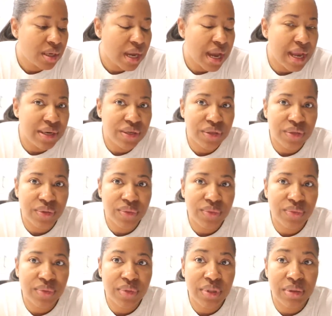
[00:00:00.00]
I
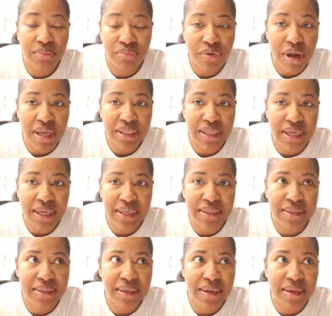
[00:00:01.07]
do projects.